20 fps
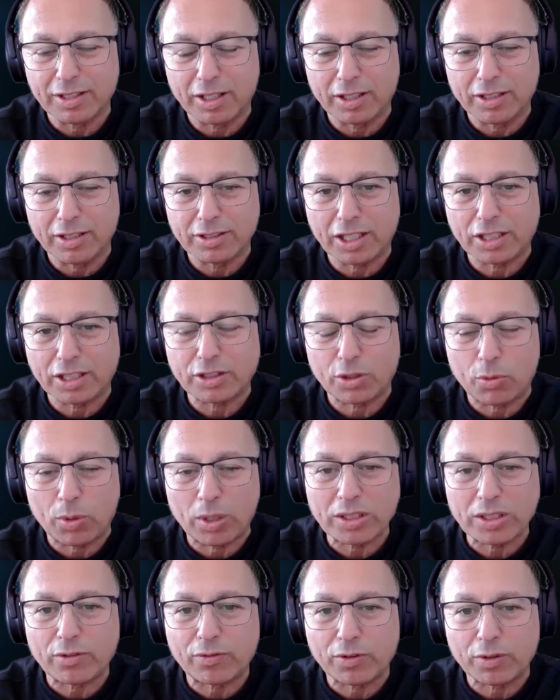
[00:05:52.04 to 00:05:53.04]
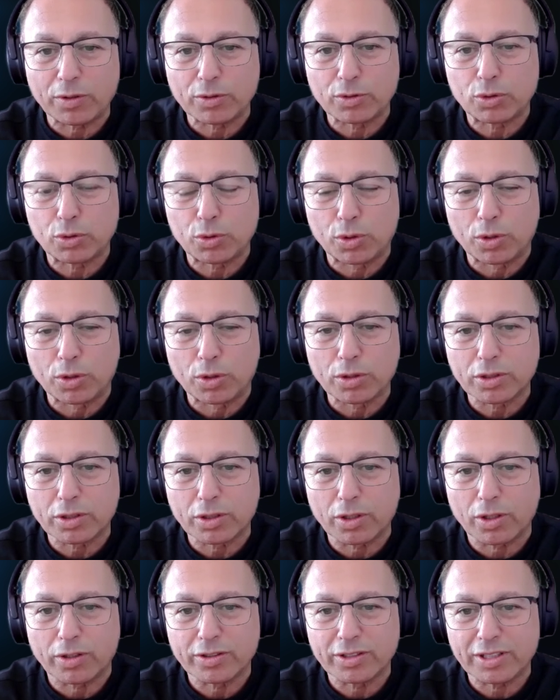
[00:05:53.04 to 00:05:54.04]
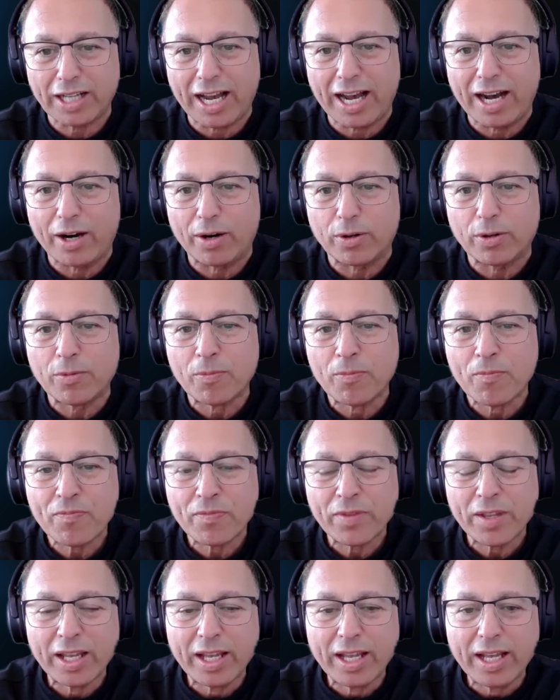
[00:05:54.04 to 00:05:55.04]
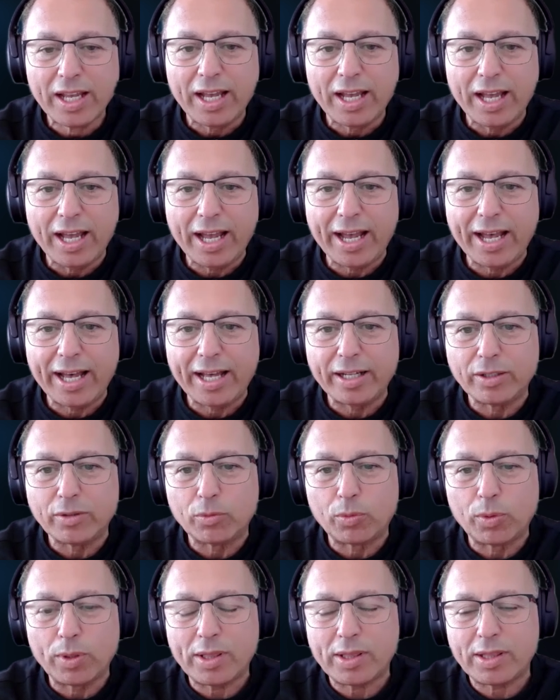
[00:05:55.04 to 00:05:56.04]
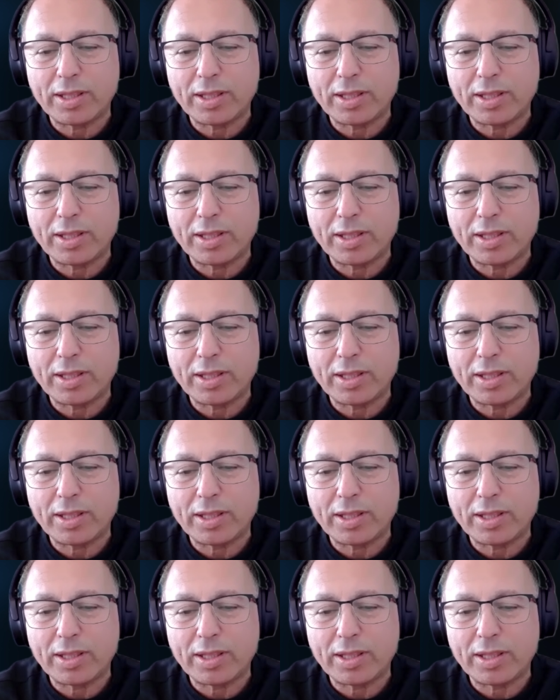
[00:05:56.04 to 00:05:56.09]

such a wonderful tool called Tau. And with